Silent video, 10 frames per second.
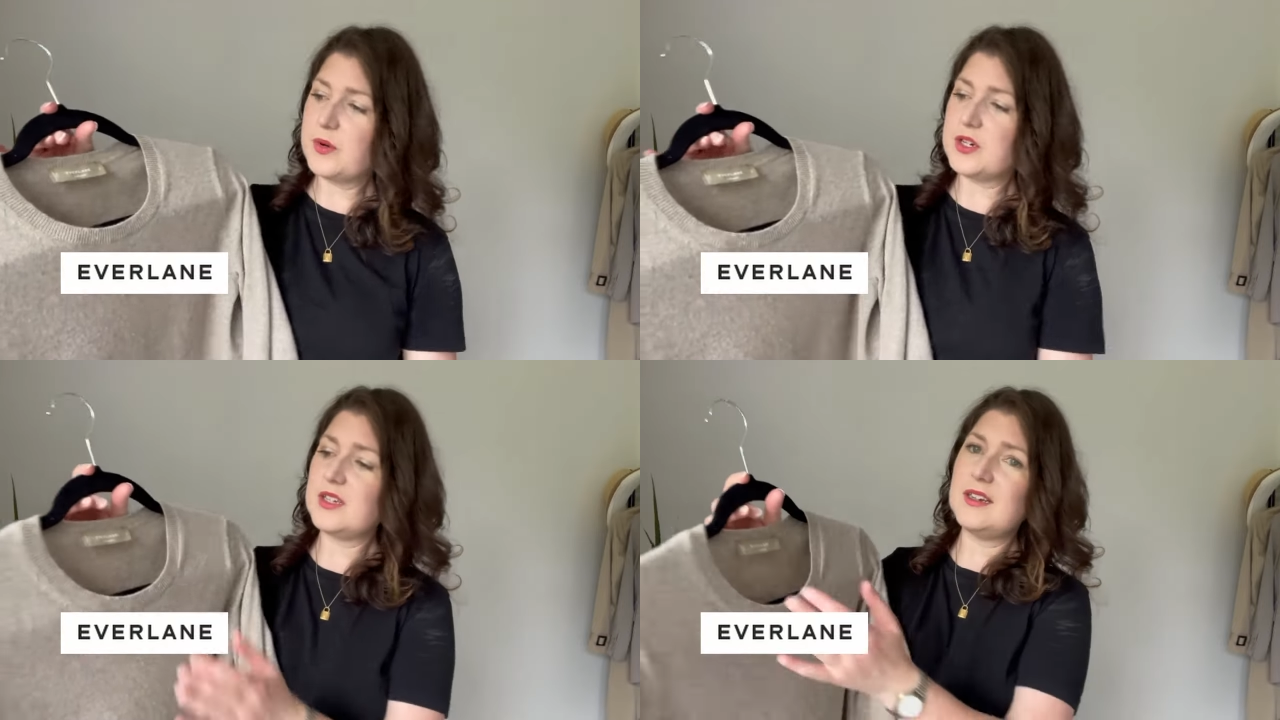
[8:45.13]

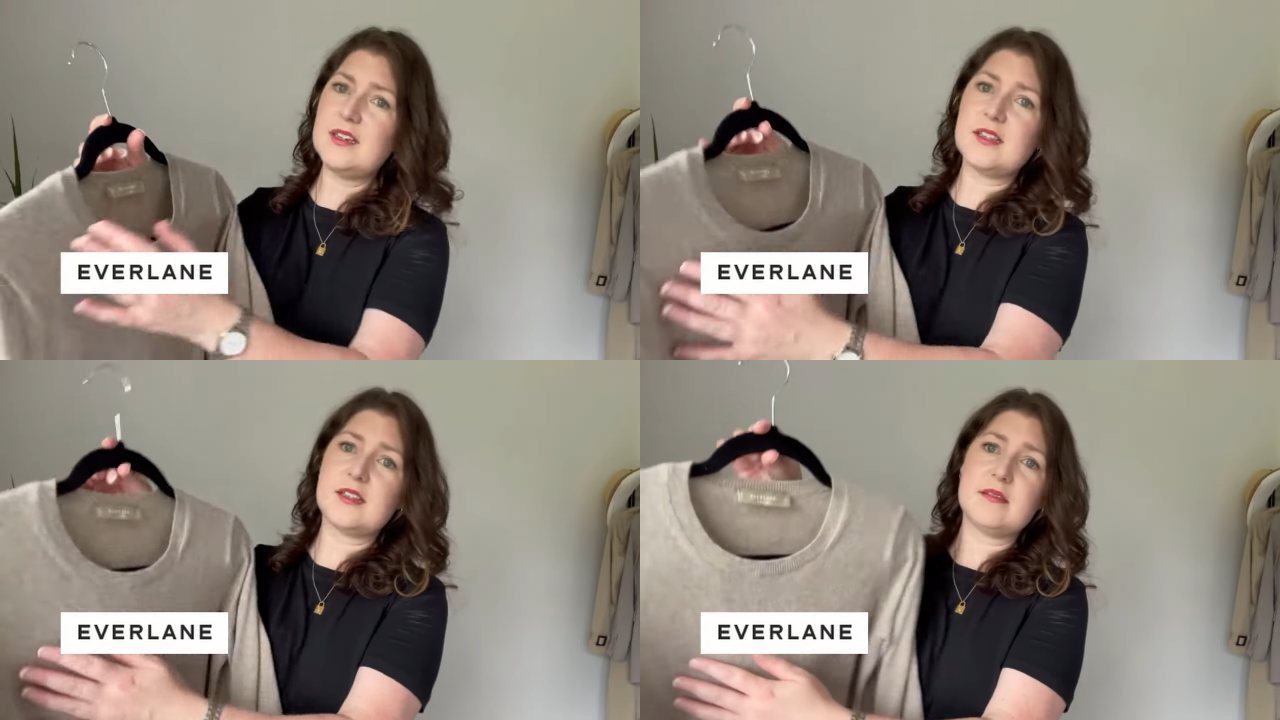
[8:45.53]
but it
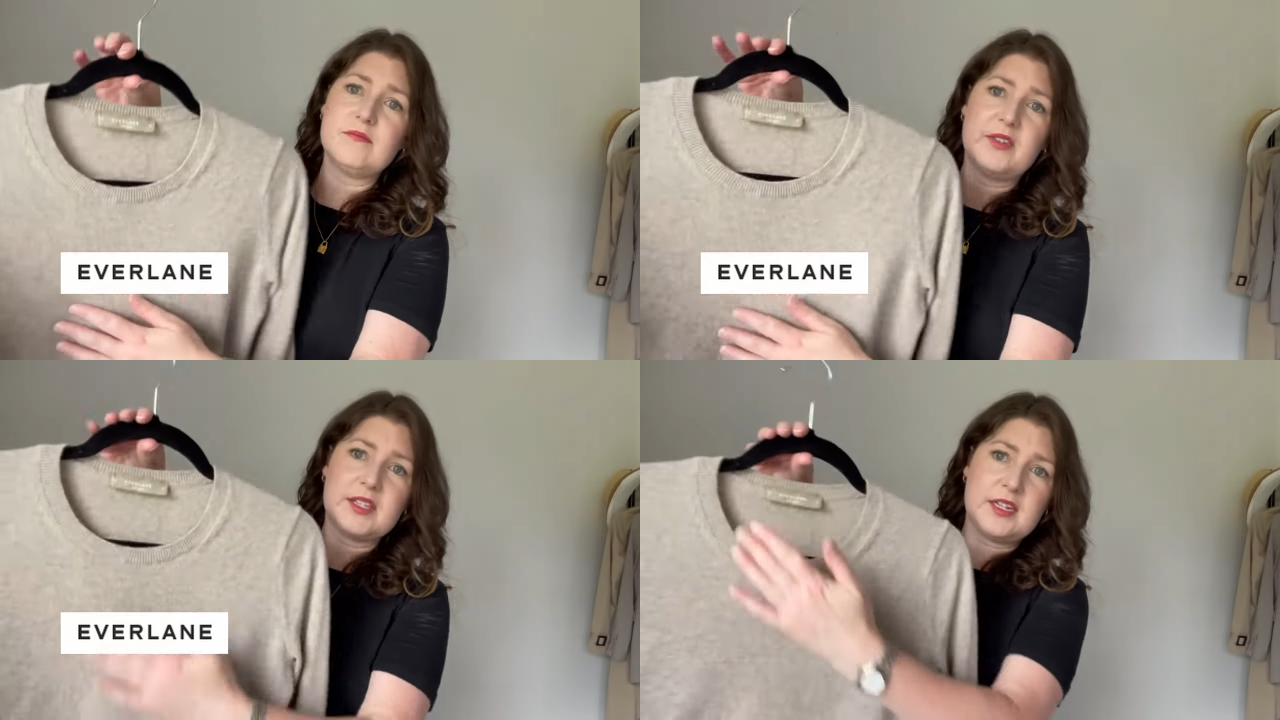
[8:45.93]
is
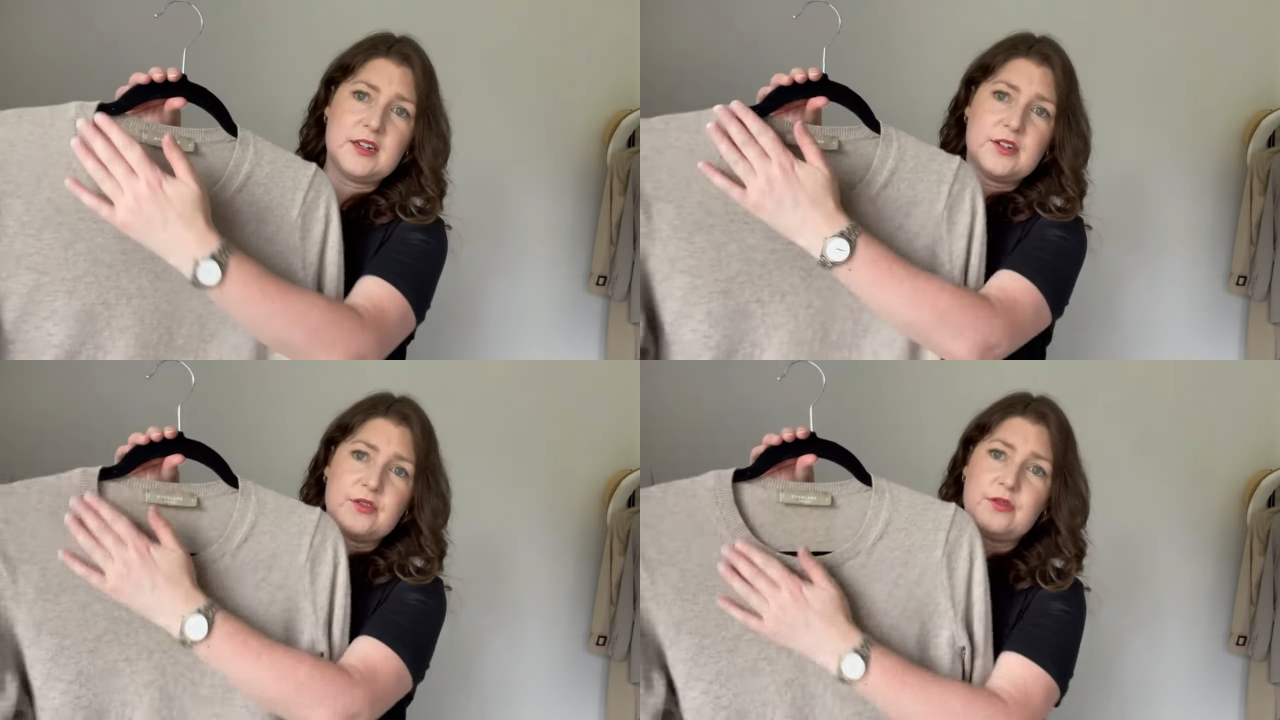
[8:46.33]
a
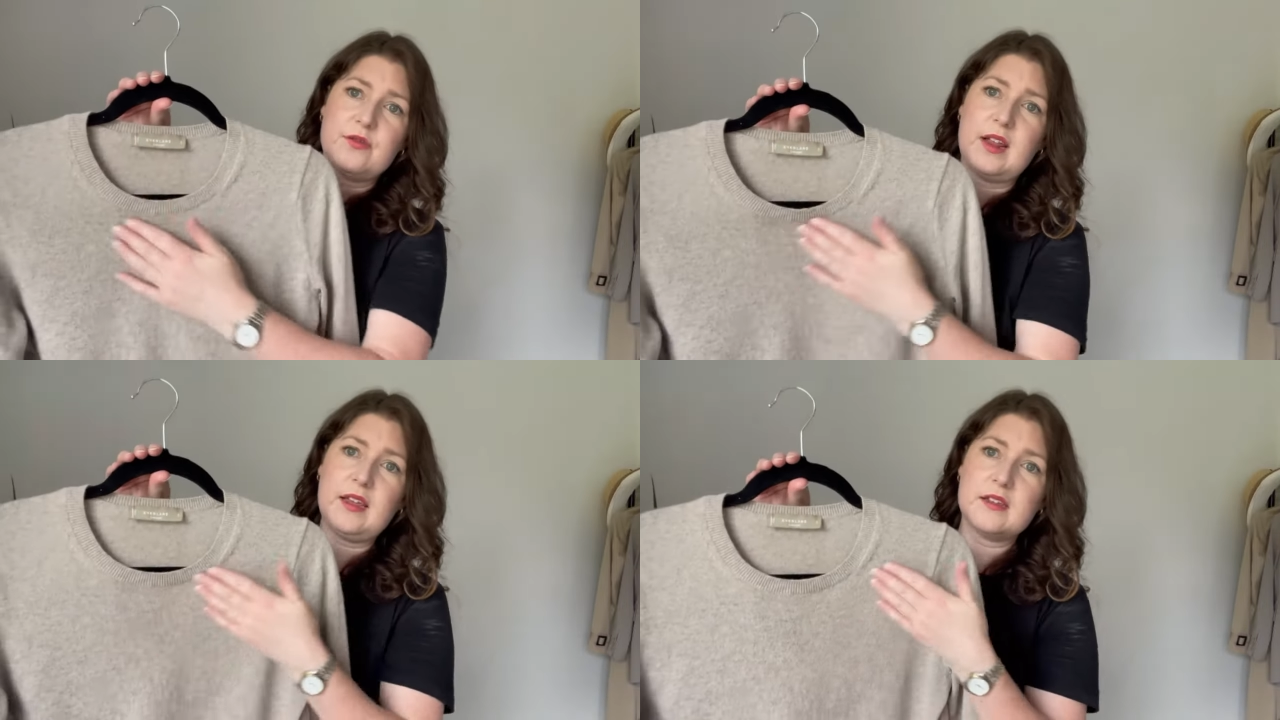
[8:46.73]
standard
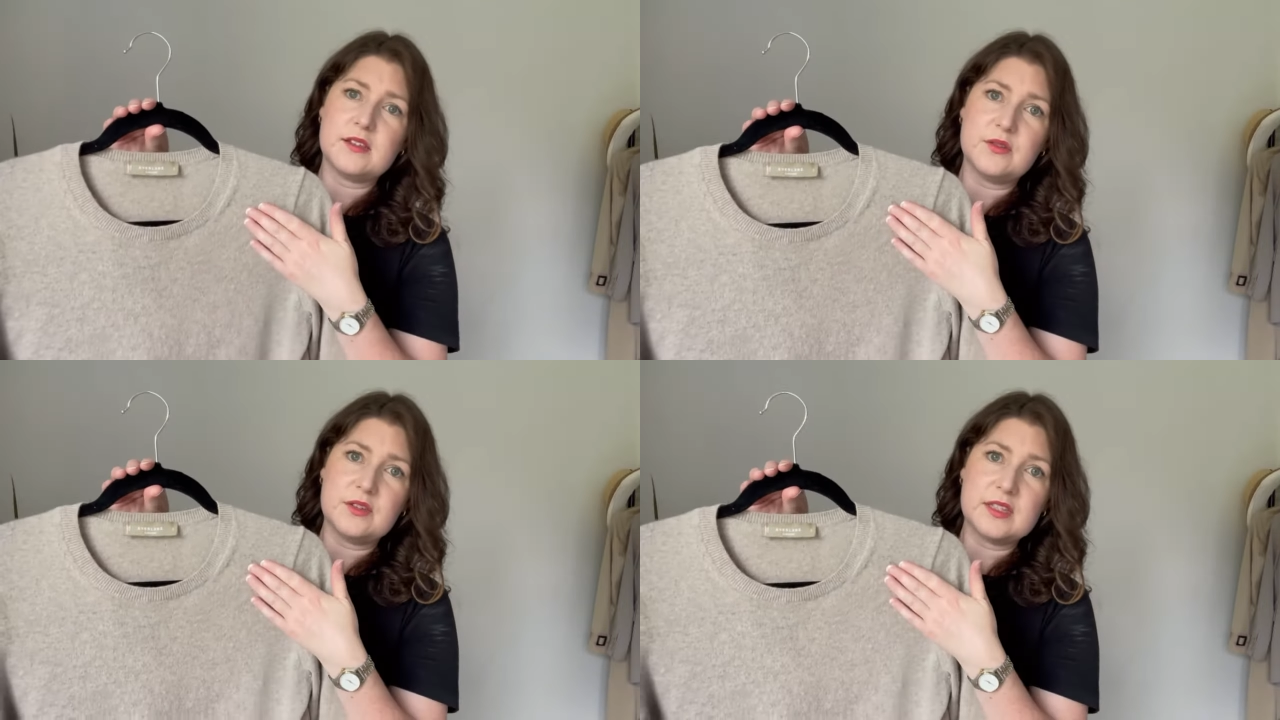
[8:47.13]
crew neck,
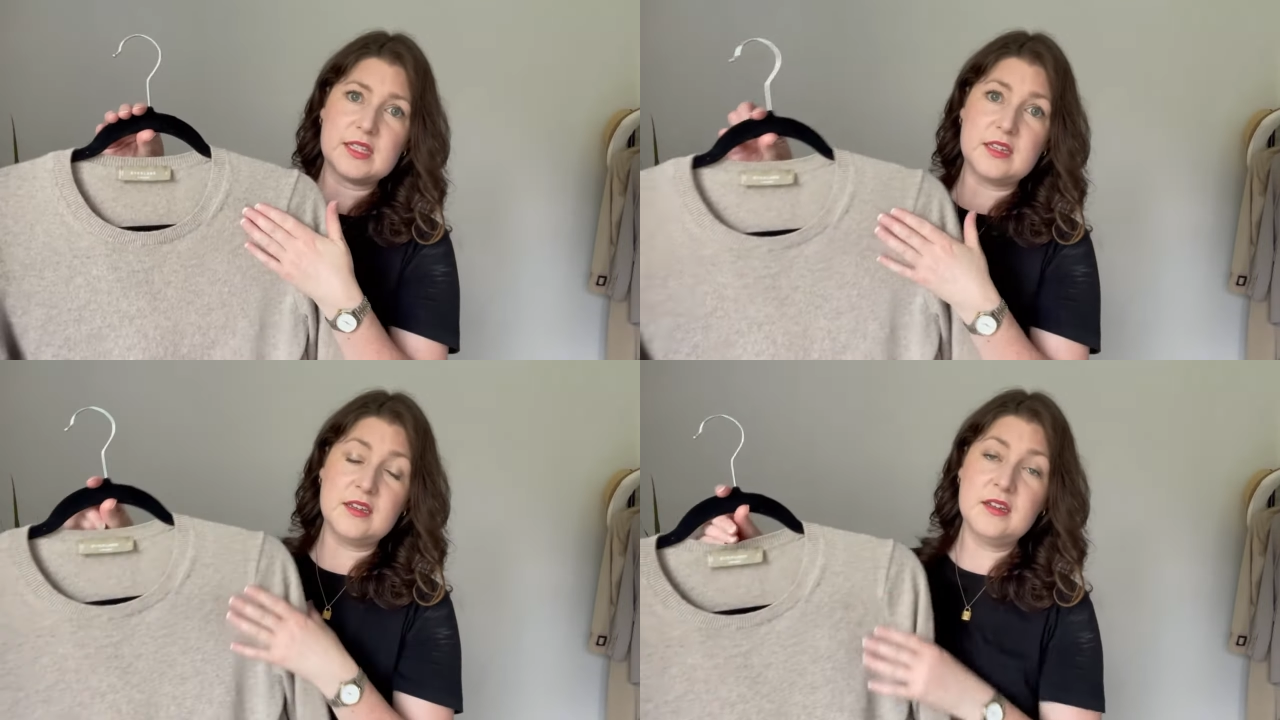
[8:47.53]
as you can
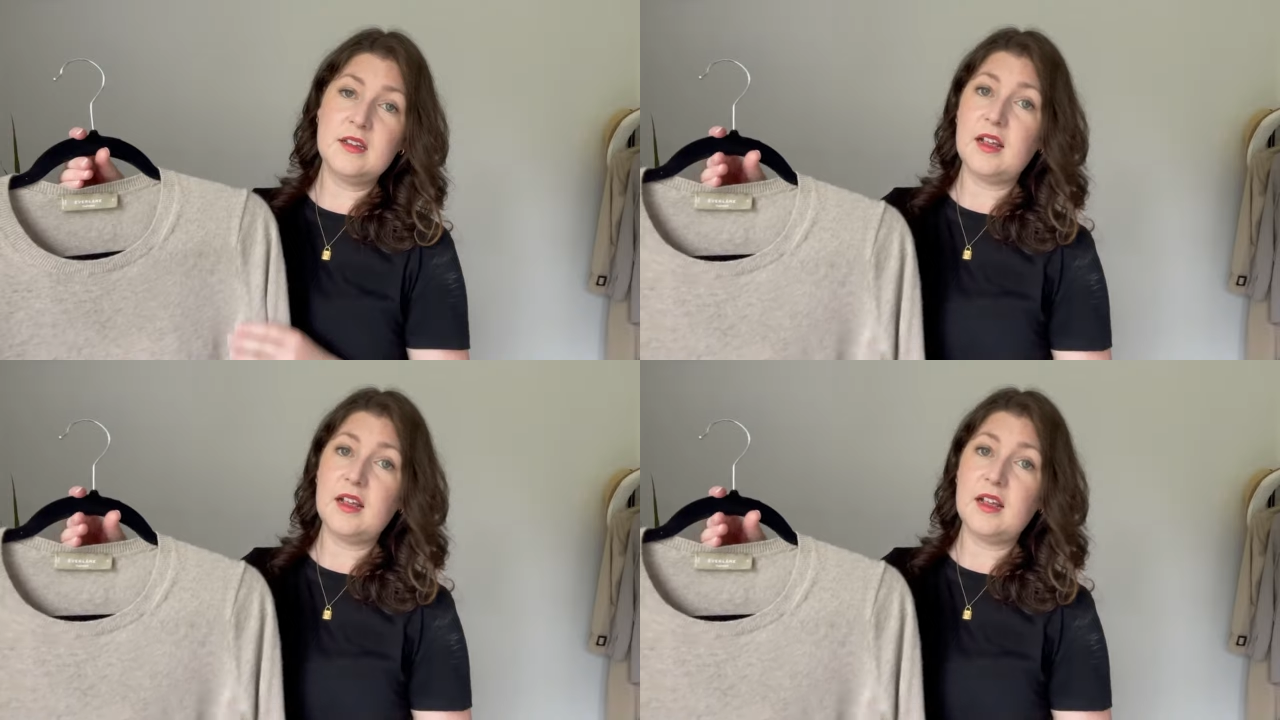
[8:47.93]
see.